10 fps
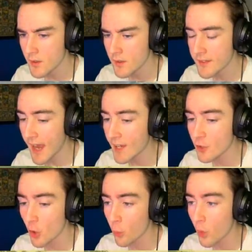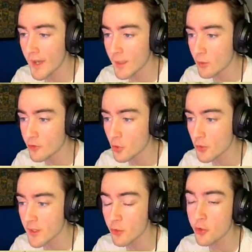Yeah, I don't know what he was
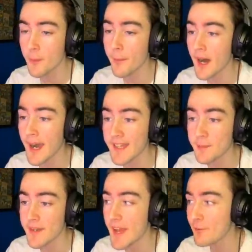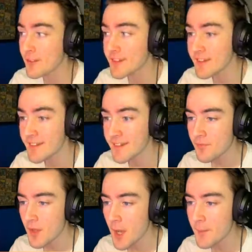doing. He was looking behind him and everything.
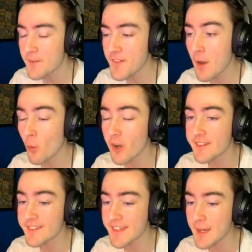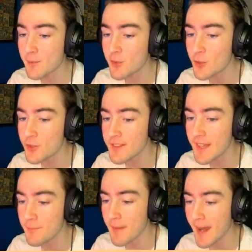I mean, if that was the same dude,
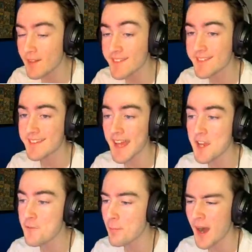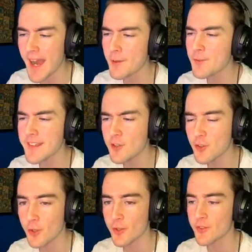then Mal is safe, but I don't think
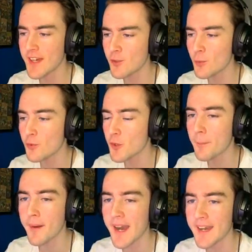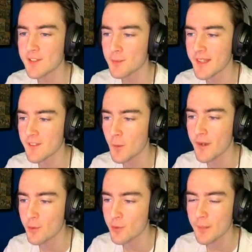so, because that dude was looking behind him like
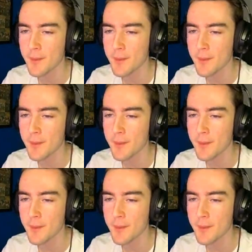someone else was up the